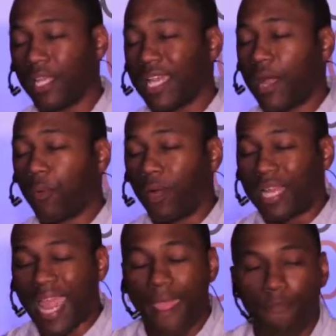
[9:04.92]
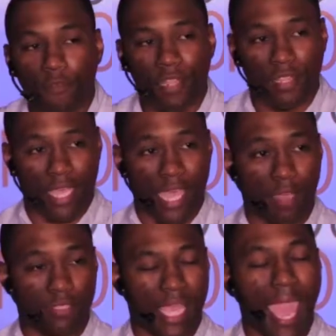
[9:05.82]
I know that God will work everything
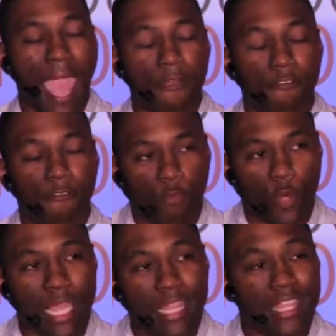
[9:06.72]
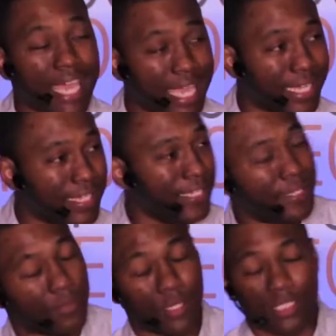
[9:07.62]
out,
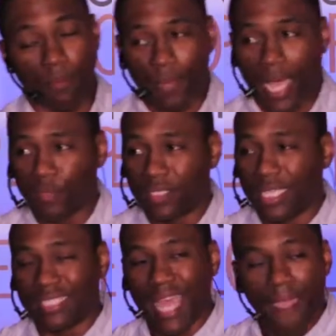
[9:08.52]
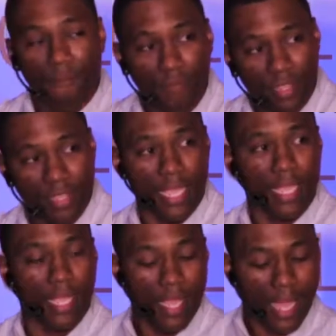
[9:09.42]
because the Bible says
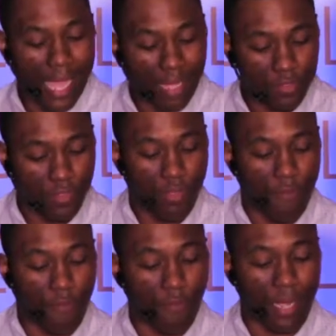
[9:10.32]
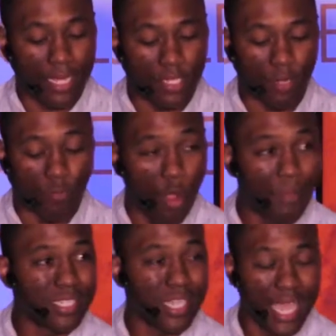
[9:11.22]
everything out for my good.
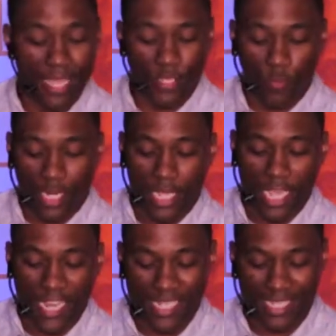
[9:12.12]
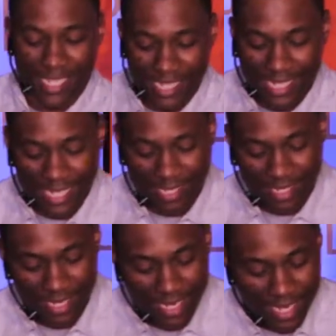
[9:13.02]
Romans 8:28, it says
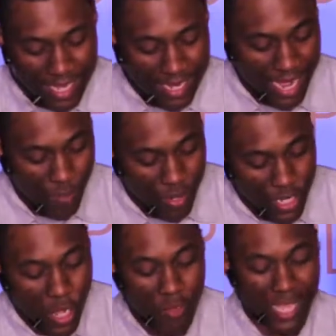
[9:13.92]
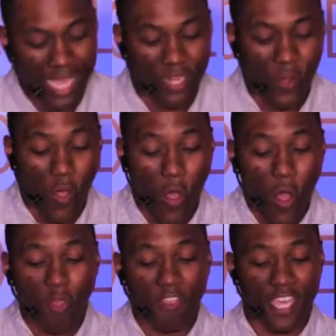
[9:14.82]
this. Now we know that in
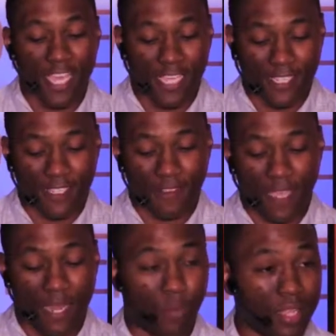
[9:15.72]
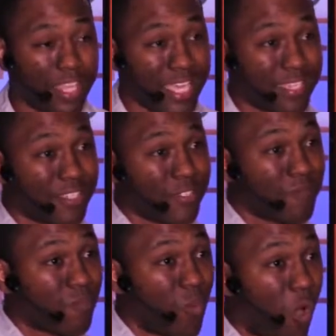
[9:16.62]
all things, and what
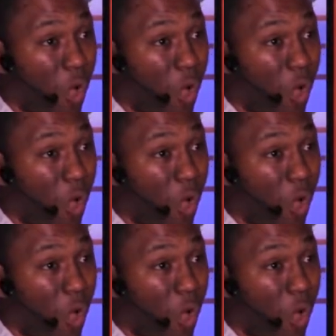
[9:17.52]
things?